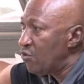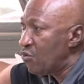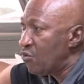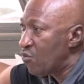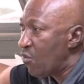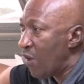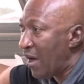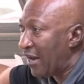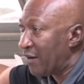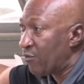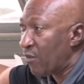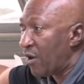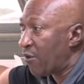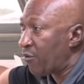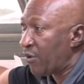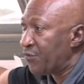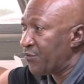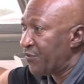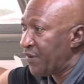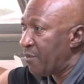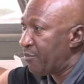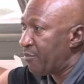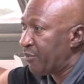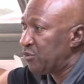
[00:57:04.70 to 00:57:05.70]
Nungwan or
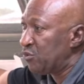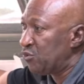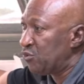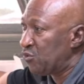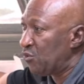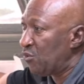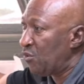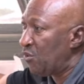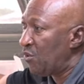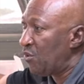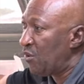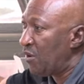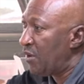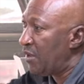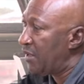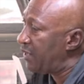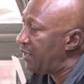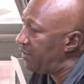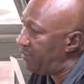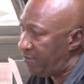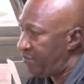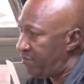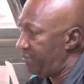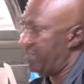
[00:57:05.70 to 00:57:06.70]
Cotia Punsu.
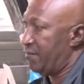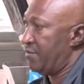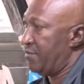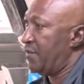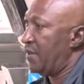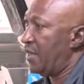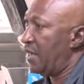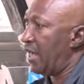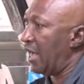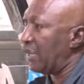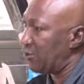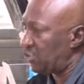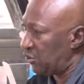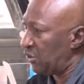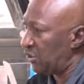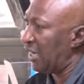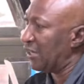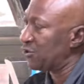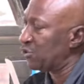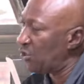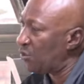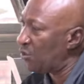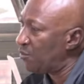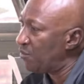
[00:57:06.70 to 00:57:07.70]
As
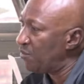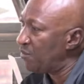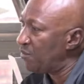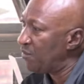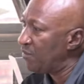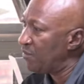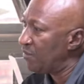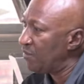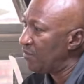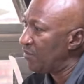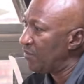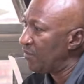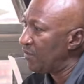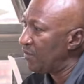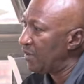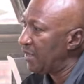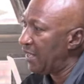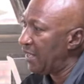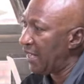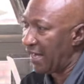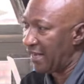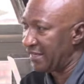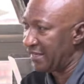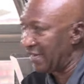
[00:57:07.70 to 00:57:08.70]
you assume, and
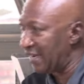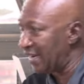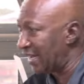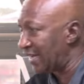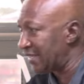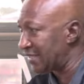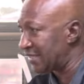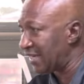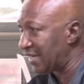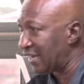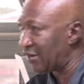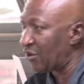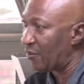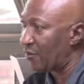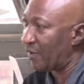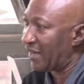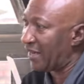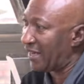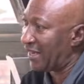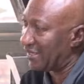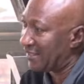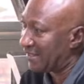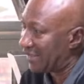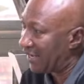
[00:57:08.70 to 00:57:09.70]
Yanazi and
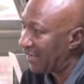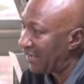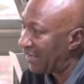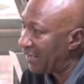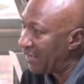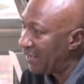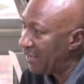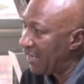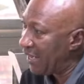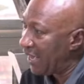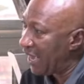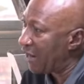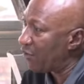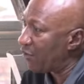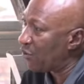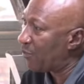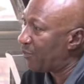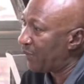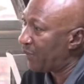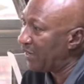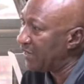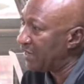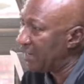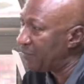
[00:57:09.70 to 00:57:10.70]
Mamaka say,
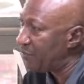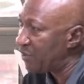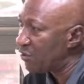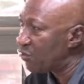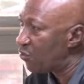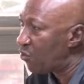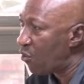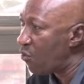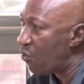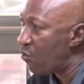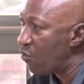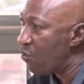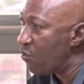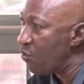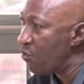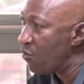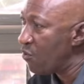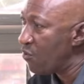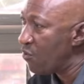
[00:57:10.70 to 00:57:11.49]
aeroplane, a bin coho.